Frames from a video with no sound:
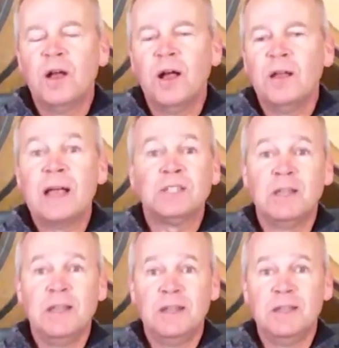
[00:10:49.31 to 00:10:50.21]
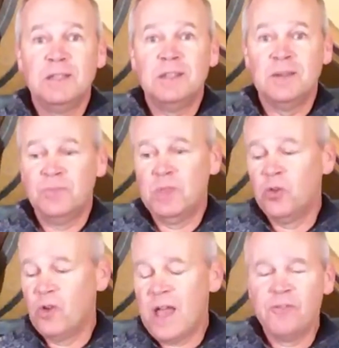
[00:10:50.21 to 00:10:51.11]
actually it is the
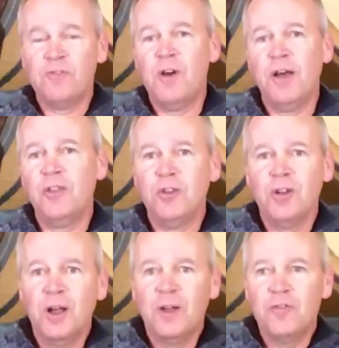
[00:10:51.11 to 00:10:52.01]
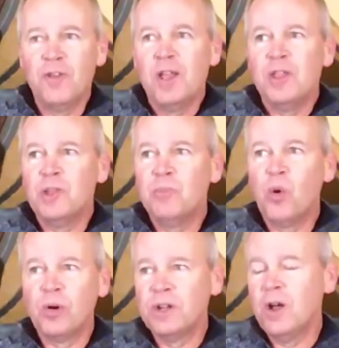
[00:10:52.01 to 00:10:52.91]
grandfather of the
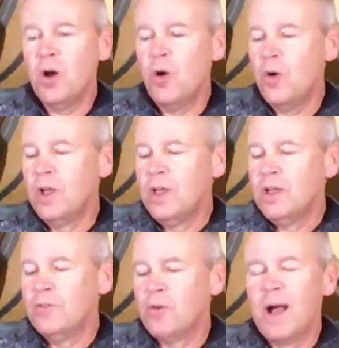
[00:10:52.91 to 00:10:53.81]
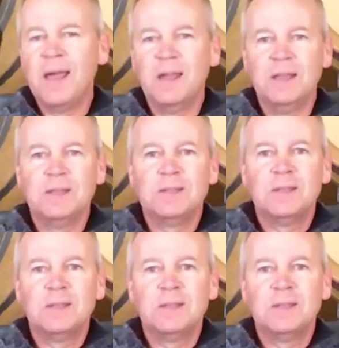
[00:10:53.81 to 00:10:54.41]
Bordeaux varieties.